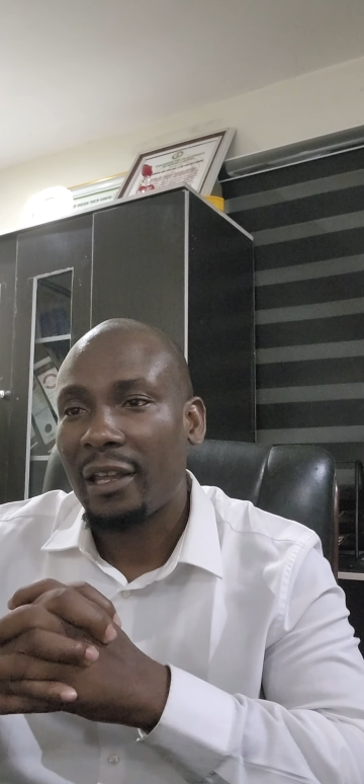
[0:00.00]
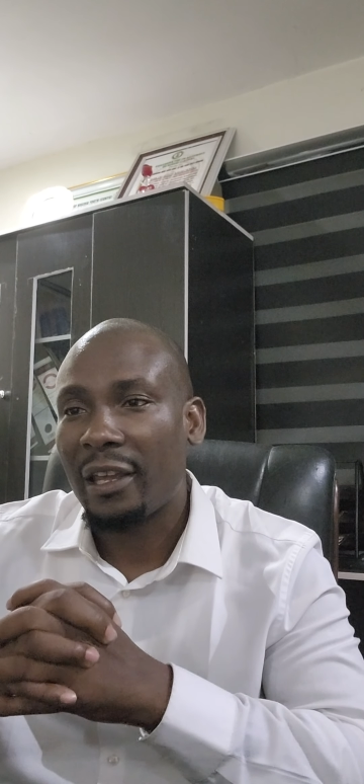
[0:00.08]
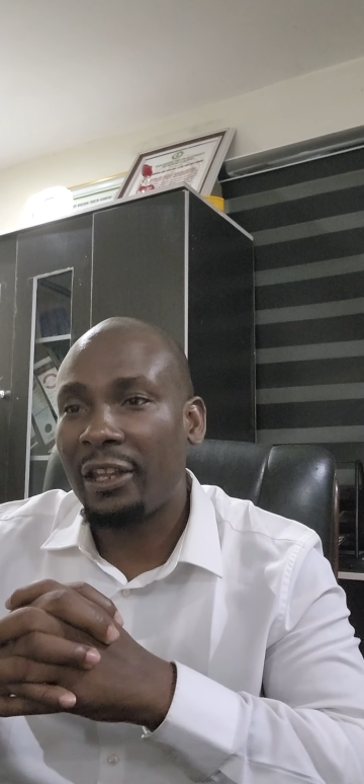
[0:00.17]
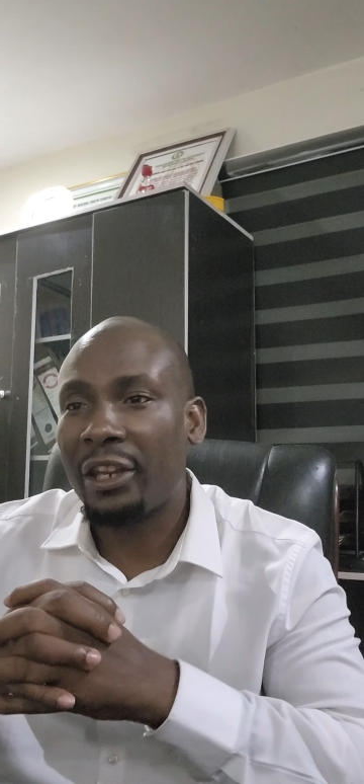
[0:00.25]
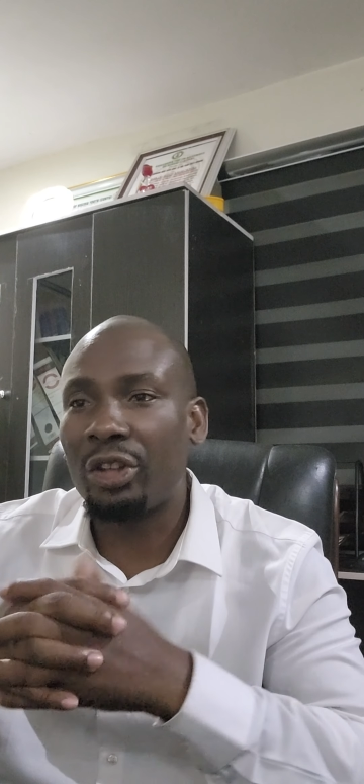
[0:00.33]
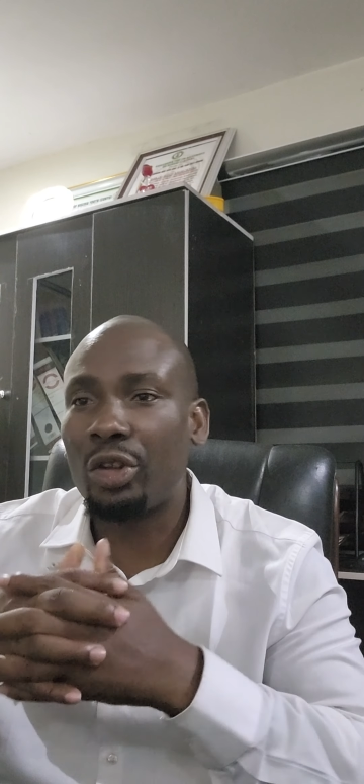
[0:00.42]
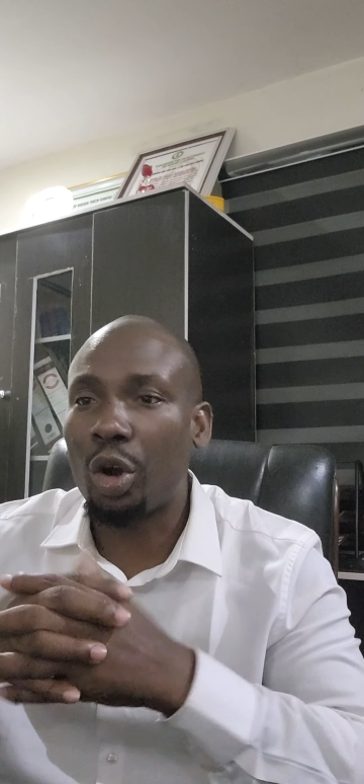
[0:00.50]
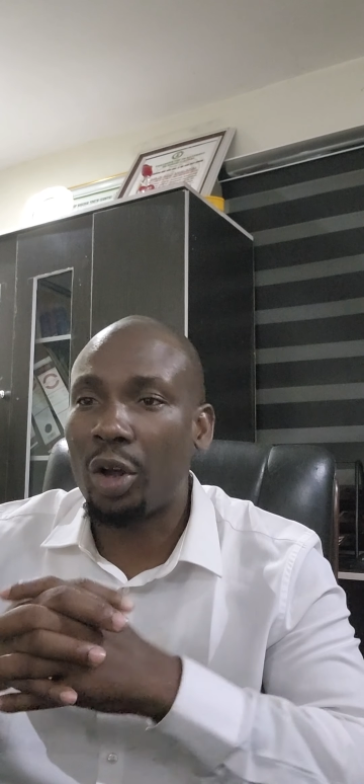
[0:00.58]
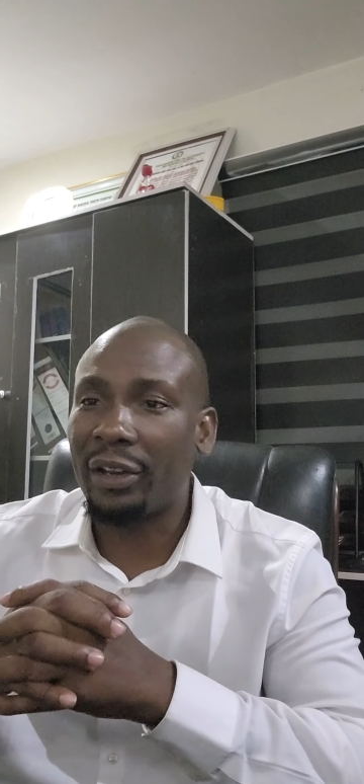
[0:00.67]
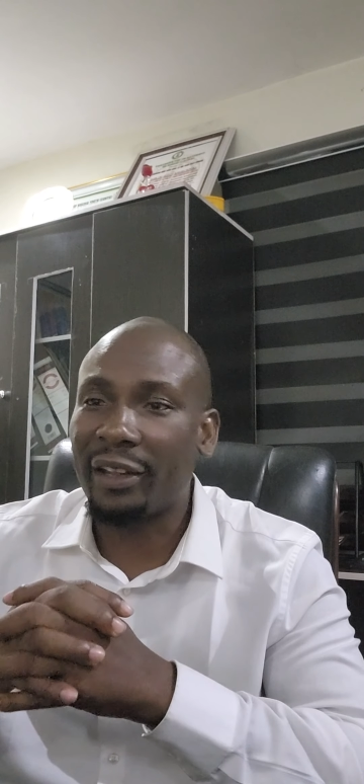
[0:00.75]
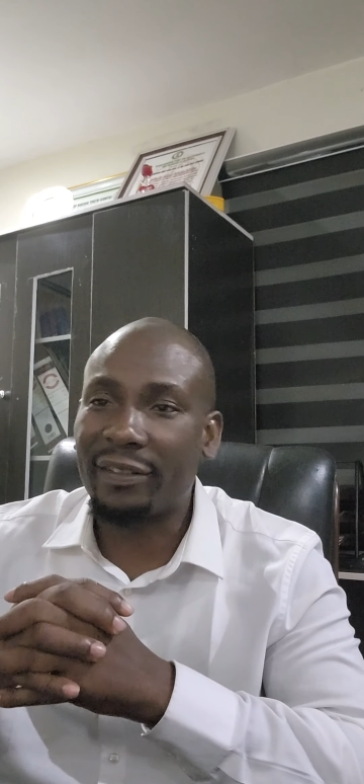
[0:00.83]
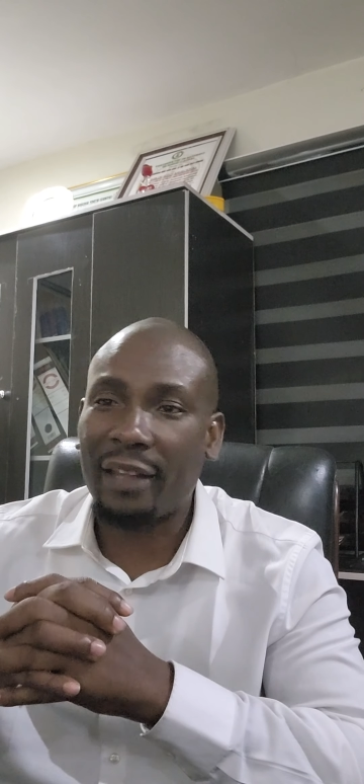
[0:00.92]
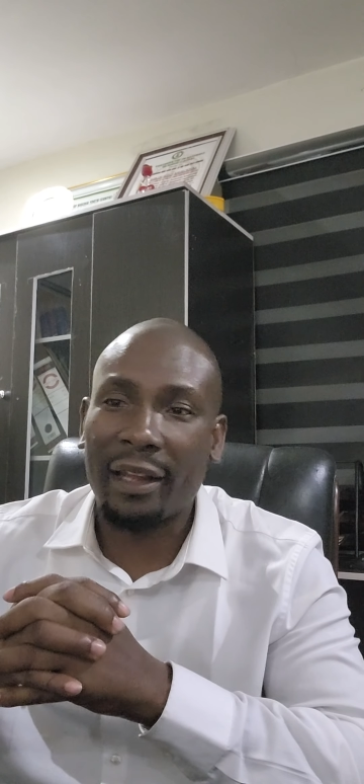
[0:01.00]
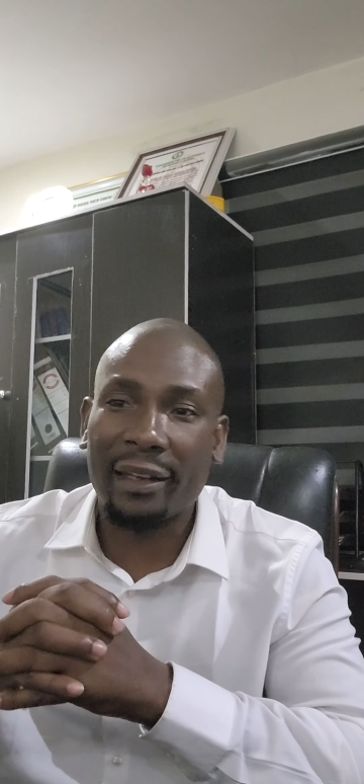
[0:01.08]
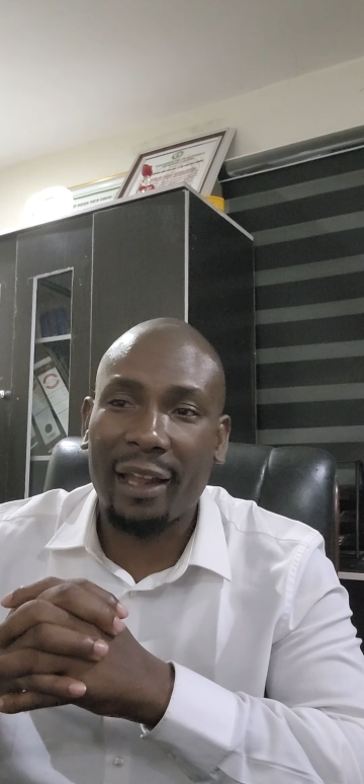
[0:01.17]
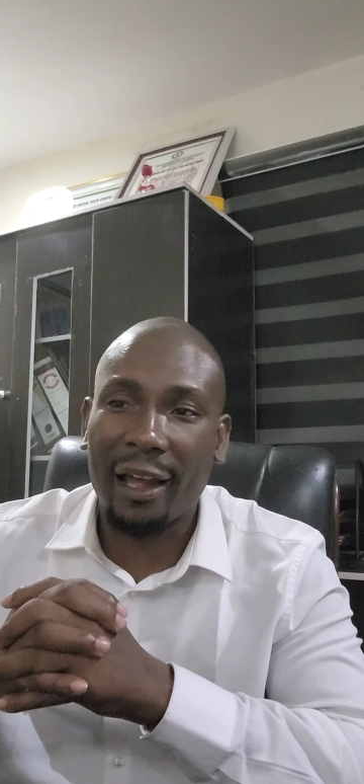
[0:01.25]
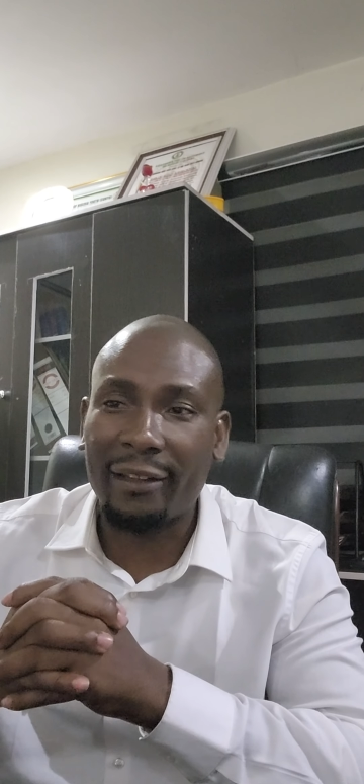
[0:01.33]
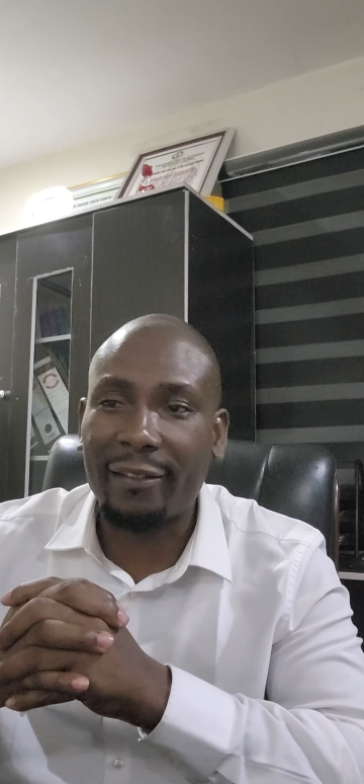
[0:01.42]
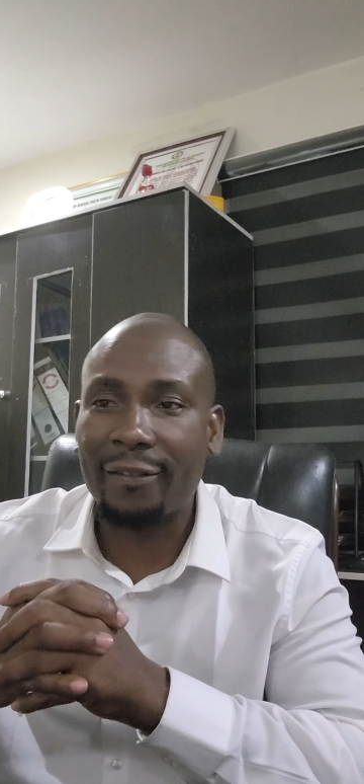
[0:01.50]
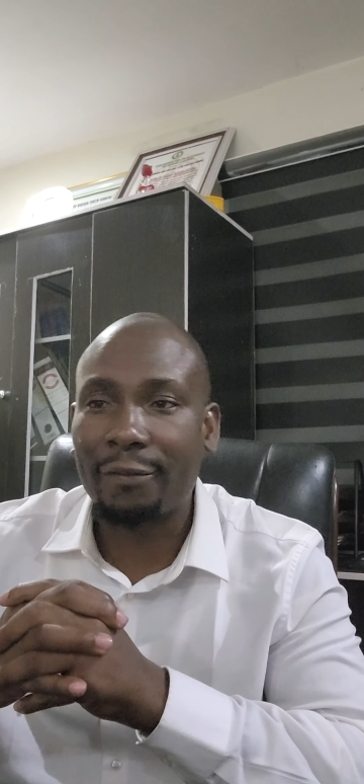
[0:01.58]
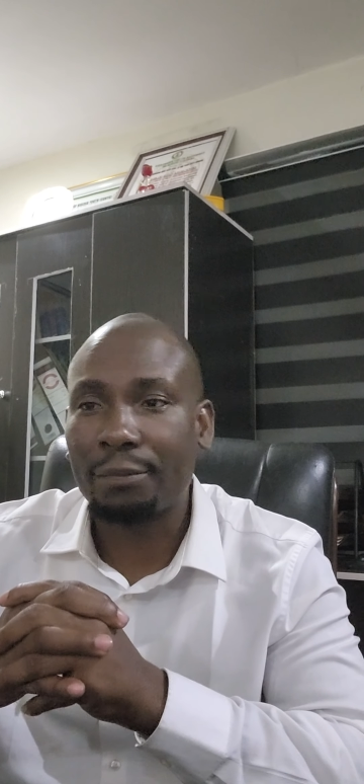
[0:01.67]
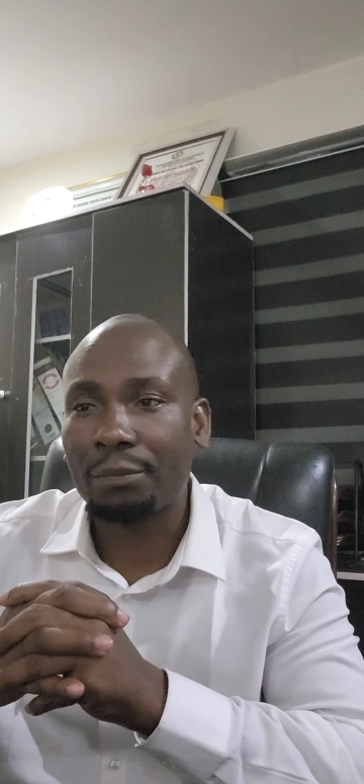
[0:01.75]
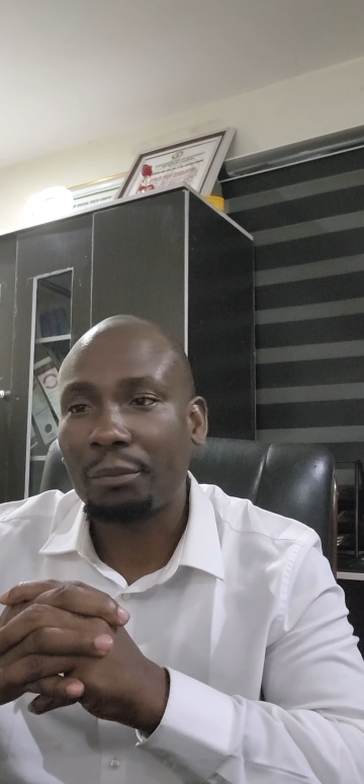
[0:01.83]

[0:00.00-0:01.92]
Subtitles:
You need to understand that